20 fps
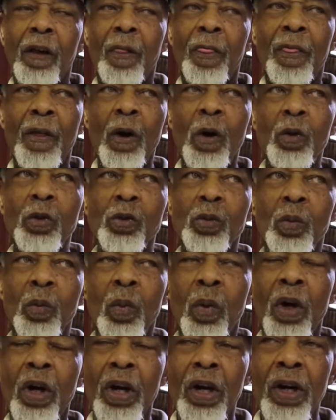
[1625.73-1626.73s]
those
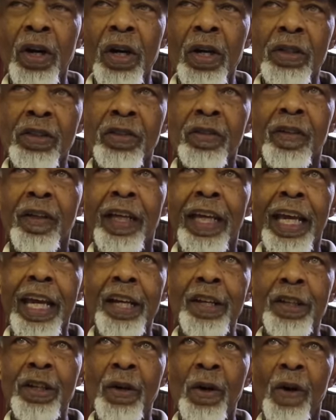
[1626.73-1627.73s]
words
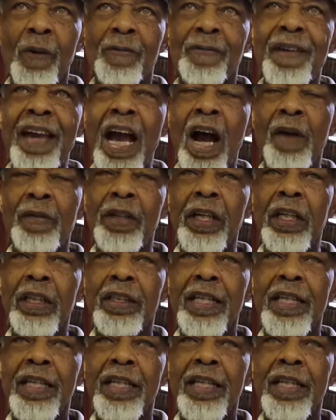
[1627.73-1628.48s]
in your founding